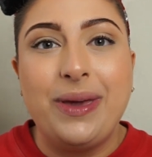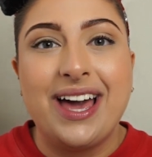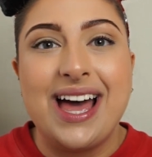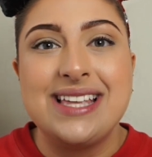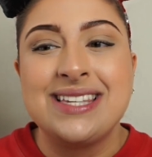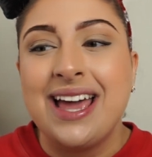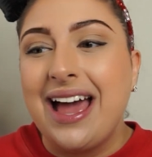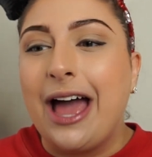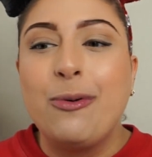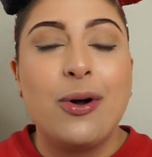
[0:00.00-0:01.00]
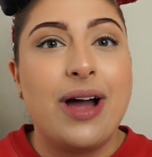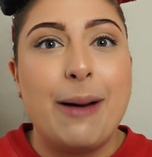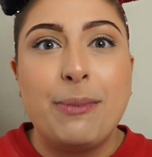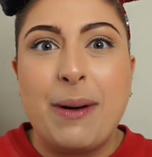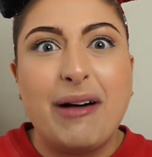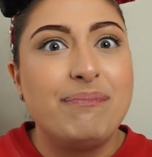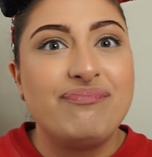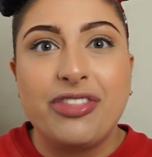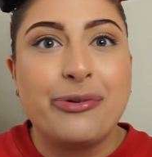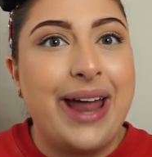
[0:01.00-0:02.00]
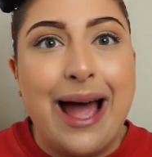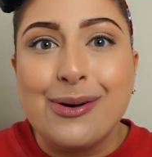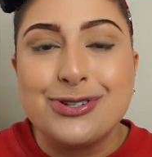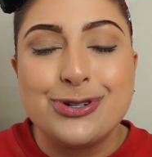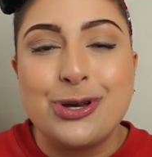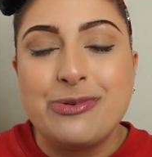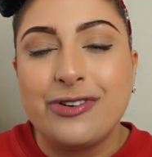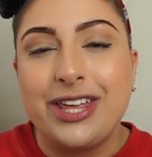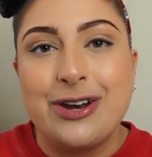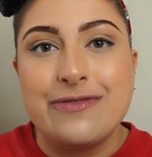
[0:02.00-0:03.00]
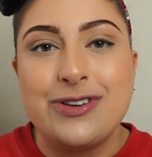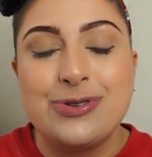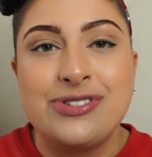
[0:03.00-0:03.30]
because I woke up about 3 hours or so before the interview.